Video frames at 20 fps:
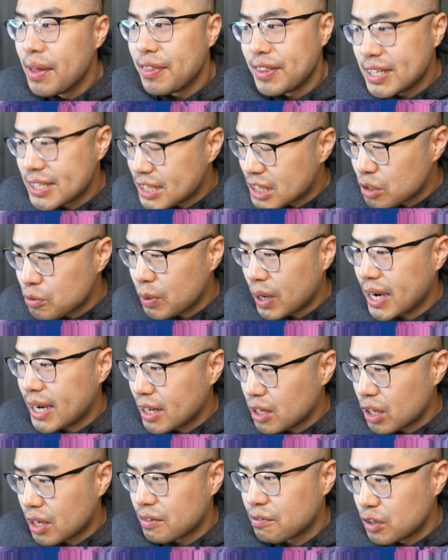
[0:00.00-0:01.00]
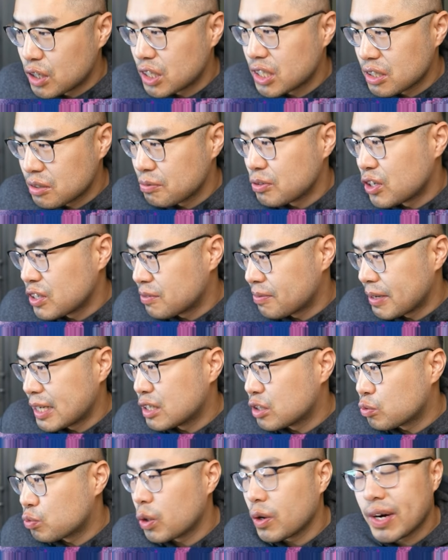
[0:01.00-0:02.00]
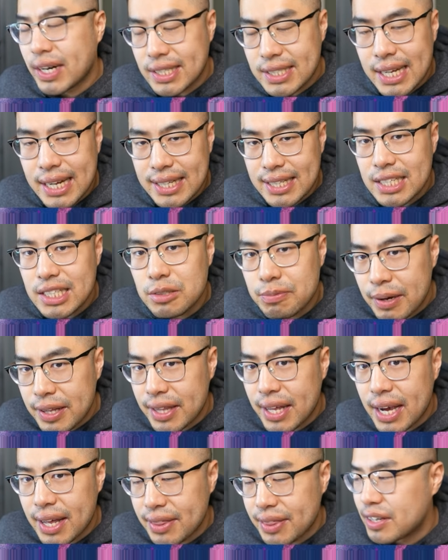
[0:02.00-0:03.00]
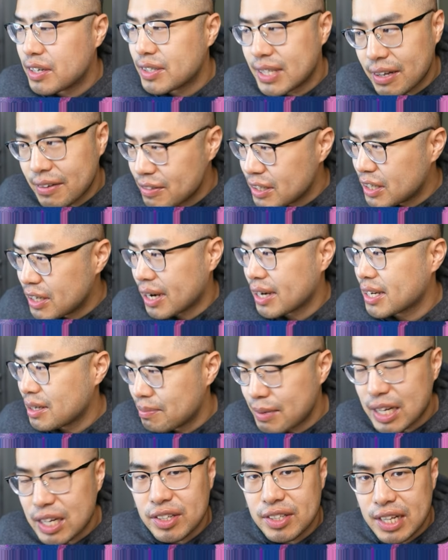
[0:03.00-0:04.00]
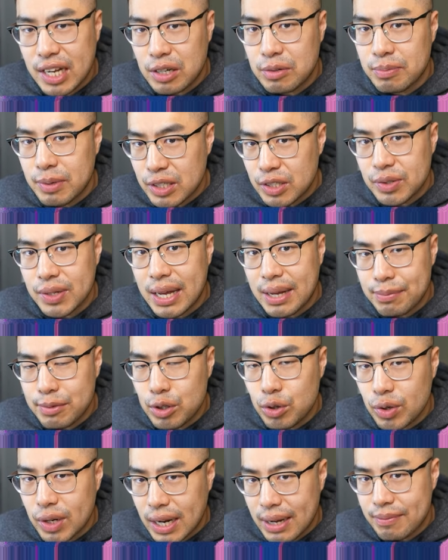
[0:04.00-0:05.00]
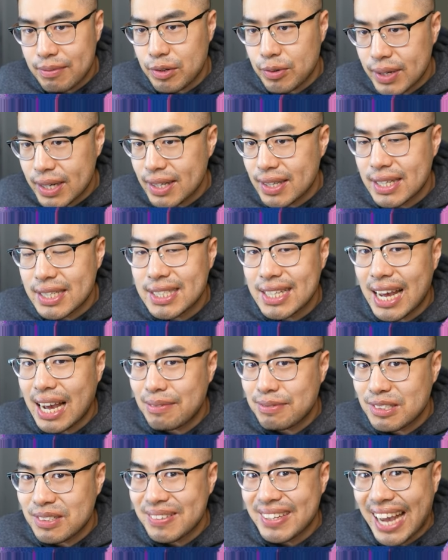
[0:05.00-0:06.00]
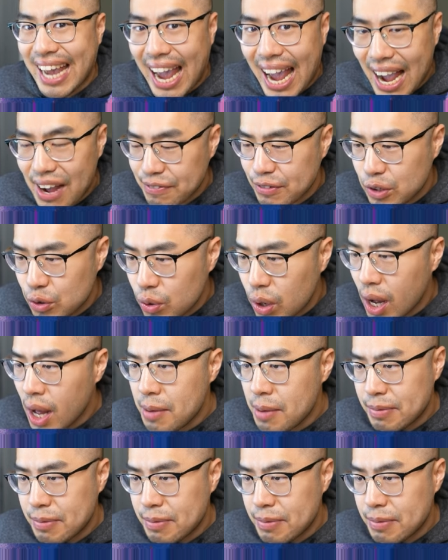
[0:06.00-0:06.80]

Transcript: This is why a lot of Voiceless Voice players will actually anticipate that, and they're definitely not going to make Dynamundo game two or game three unless they absolutely have to,